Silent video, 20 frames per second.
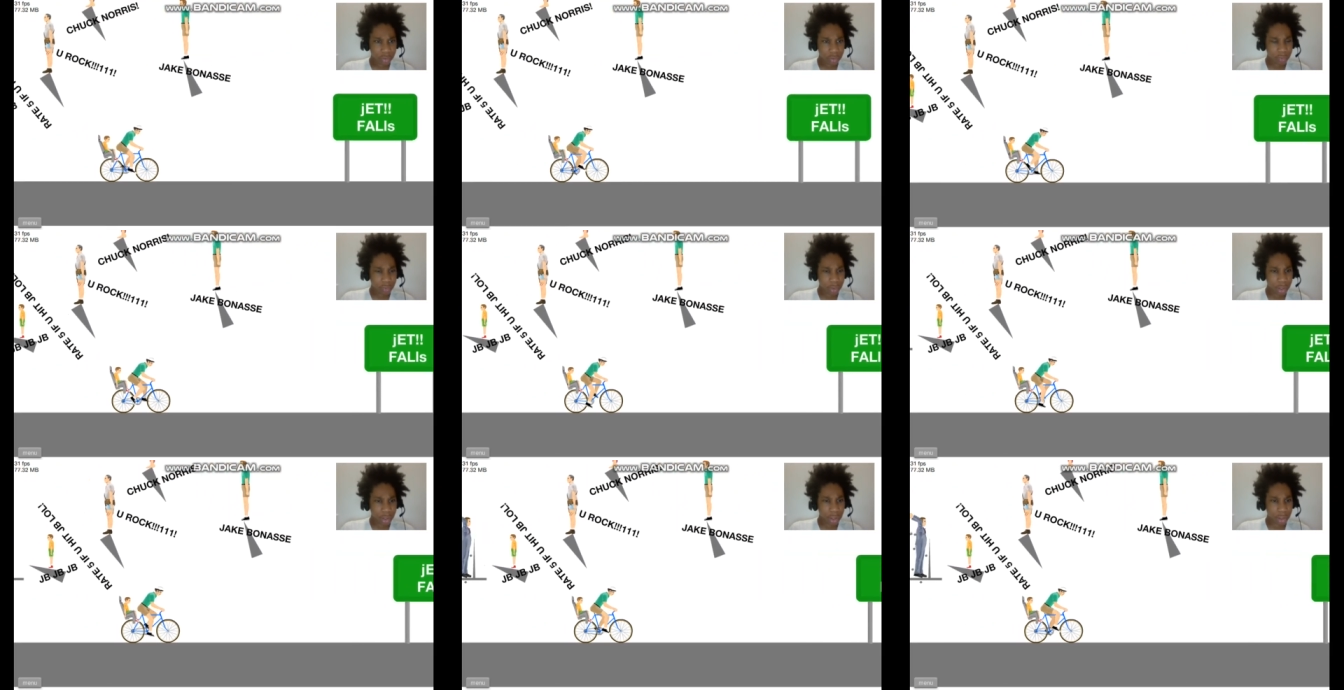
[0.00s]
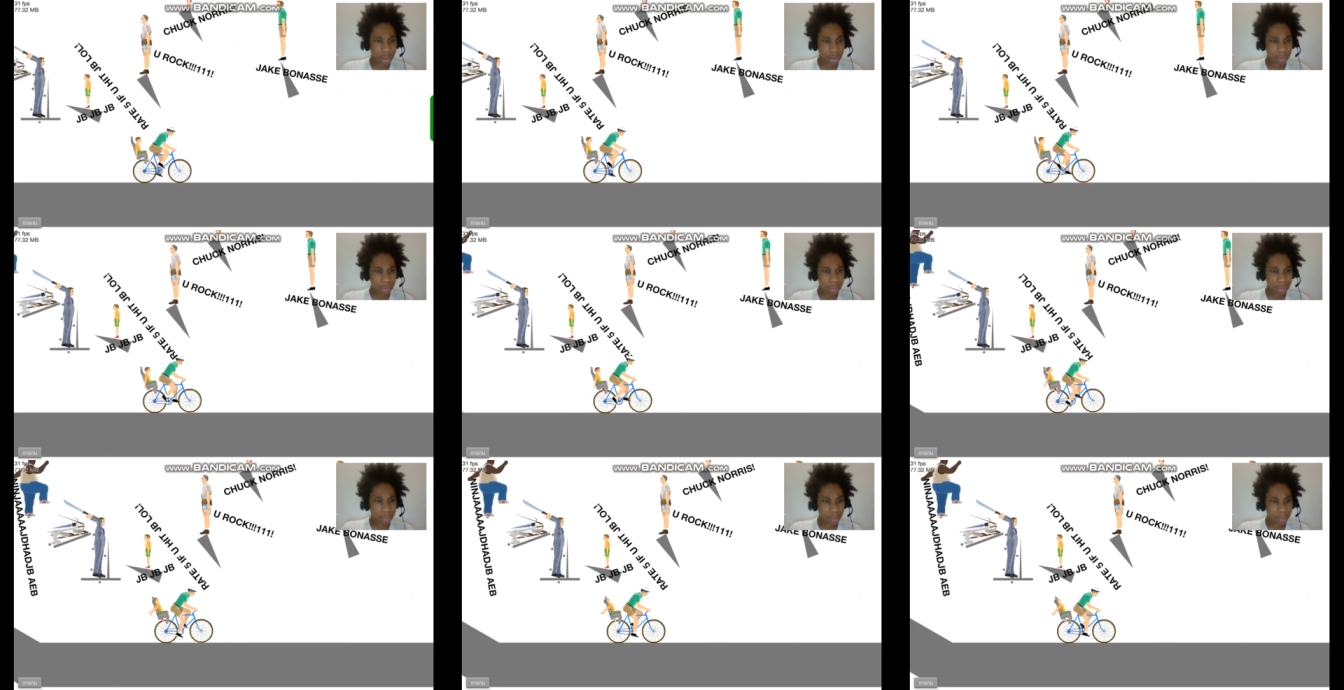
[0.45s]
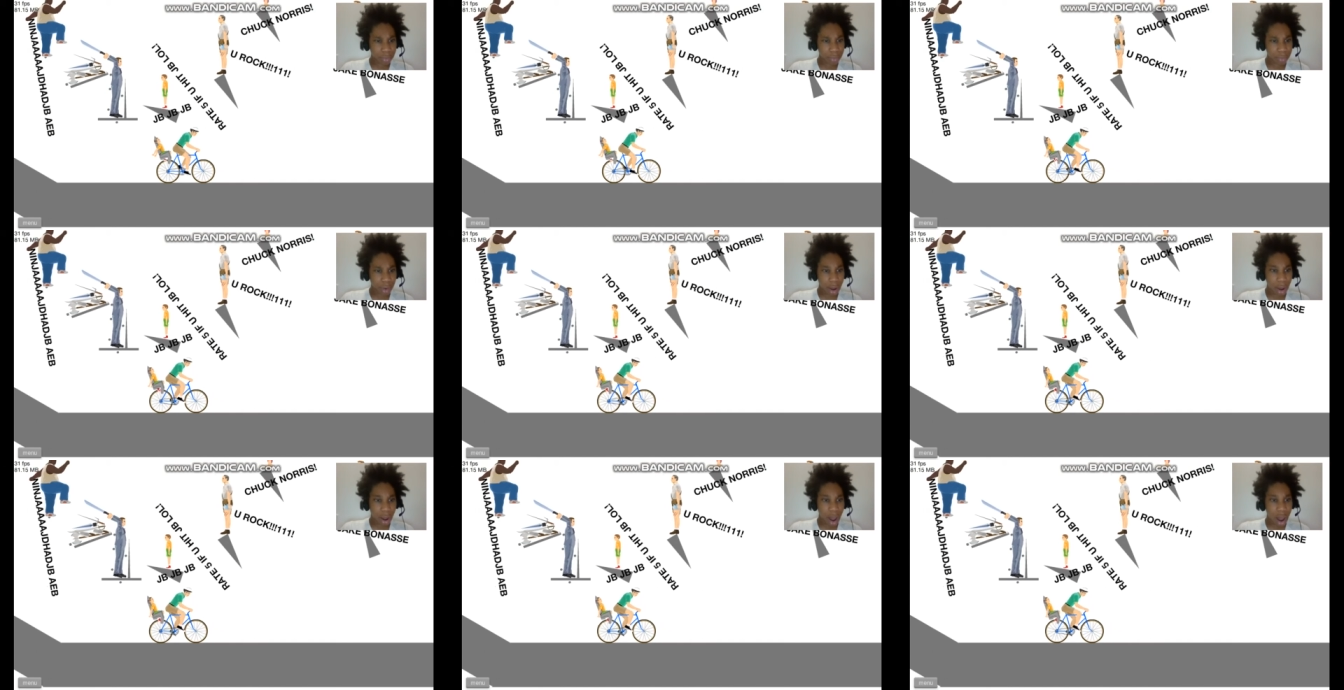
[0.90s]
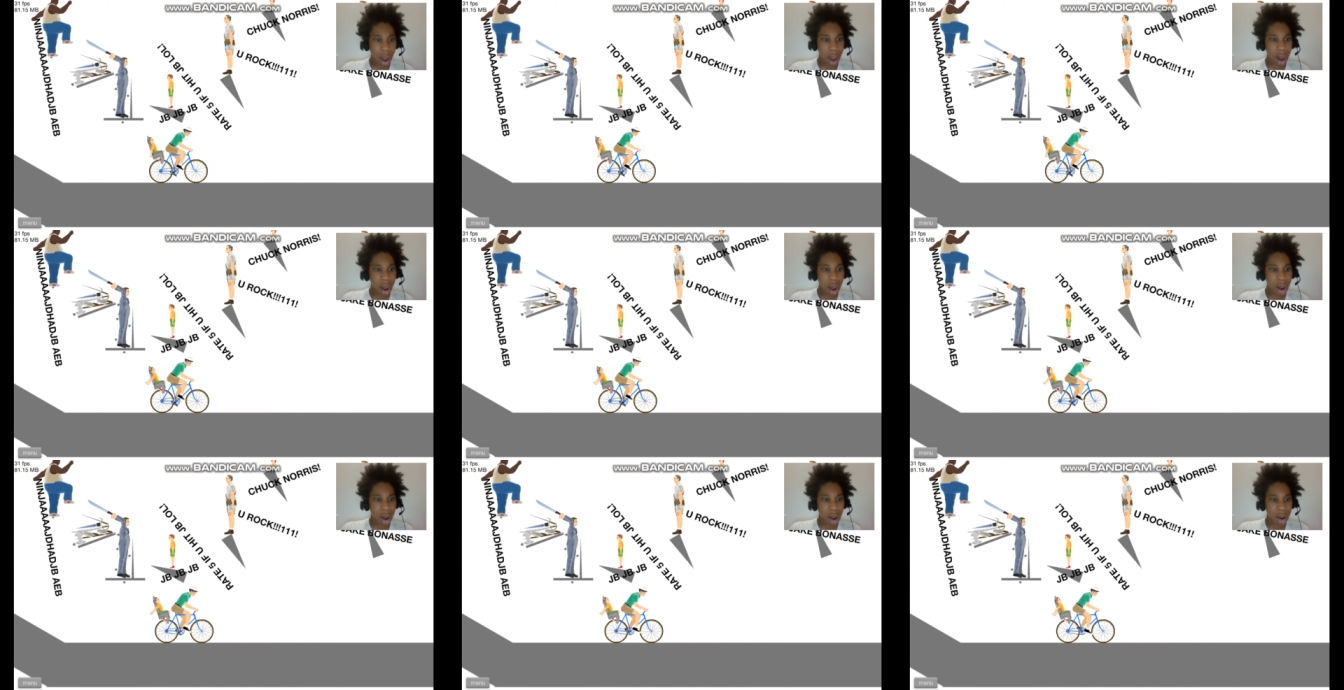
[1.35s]
Wait. Um,
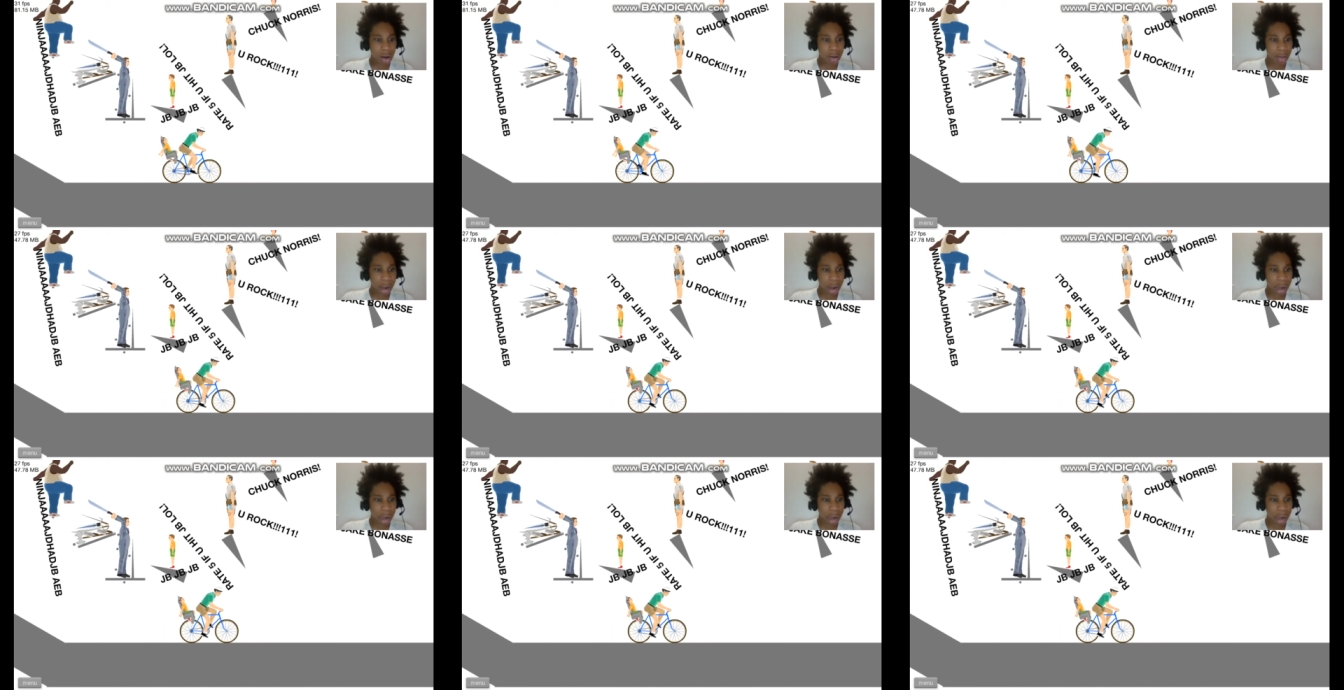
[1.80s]
uh,